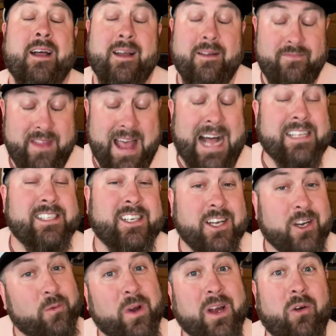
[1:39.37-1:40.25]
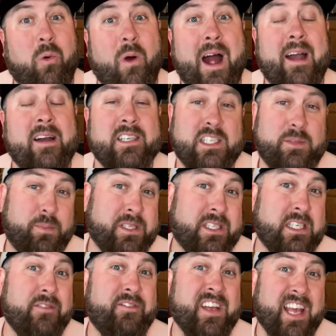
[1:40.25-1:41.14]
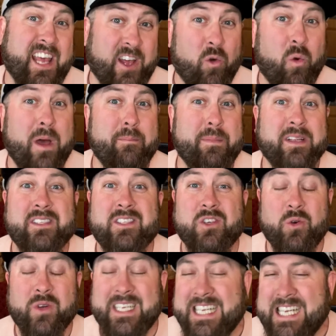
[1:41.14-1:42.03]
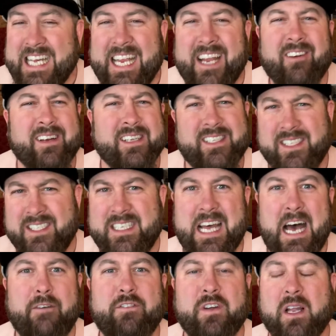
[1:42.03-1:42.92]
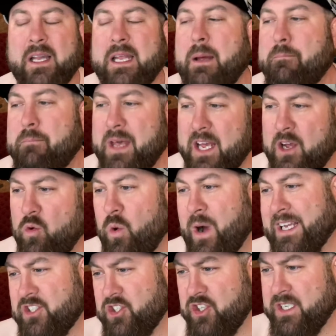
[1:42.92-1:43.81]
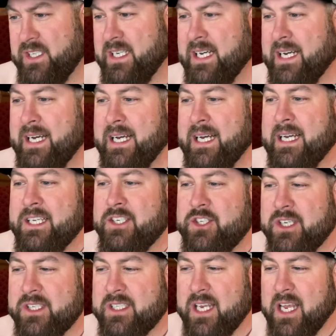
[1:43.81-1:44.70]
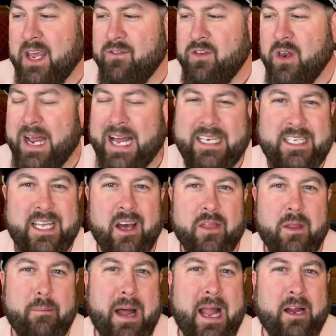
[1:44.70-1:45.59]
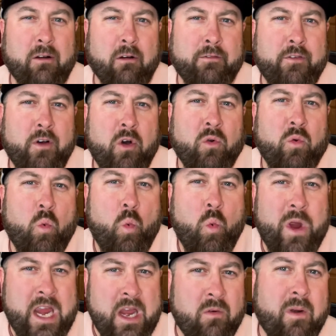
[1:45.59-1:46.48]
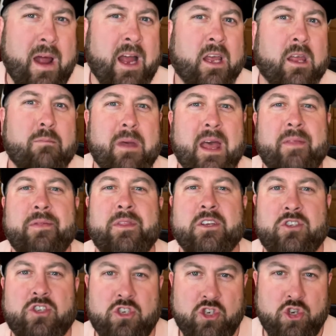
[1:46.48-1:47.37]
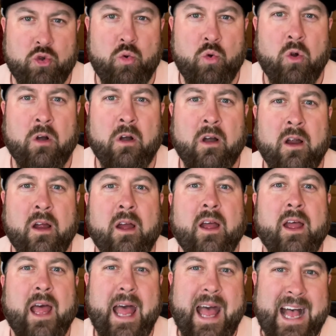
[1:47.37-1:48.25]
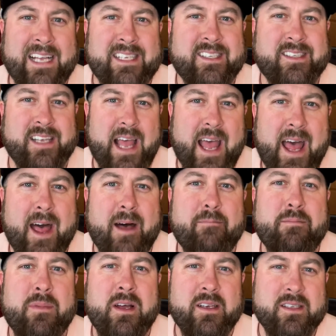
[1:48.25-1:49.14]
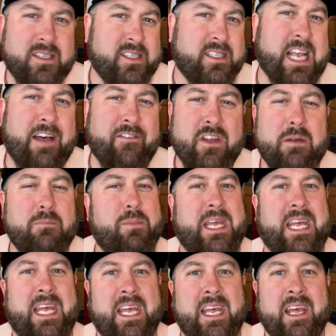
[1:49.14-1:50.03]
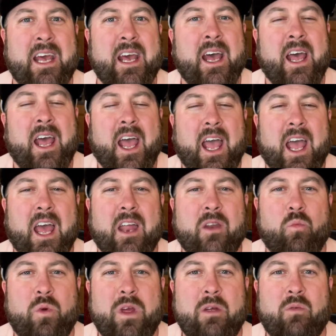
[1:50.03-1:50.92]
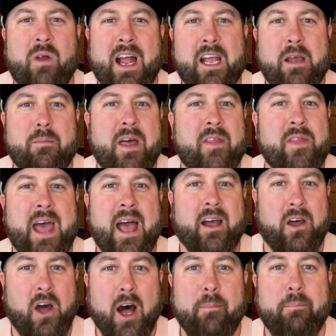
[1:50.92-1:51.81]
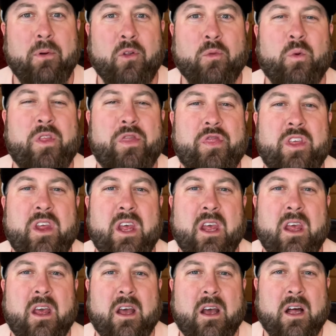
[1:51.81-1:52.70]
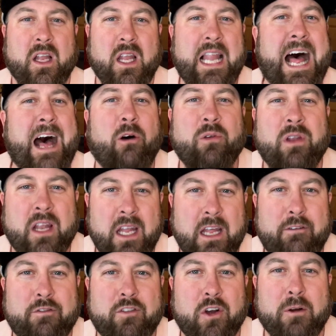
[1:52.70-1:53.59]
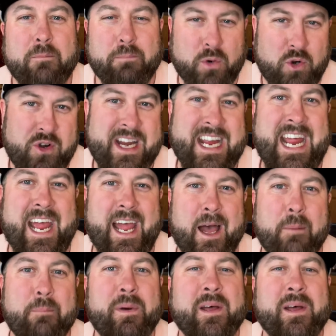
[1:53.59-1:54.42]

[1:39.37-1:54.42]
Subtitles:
That's going to require specific equipment. So gear is definitely a big question. Just to give you an idea on the microphone, we recommend the Shure SM7B, and we recommend that coupled with the Cloudlifter preamp.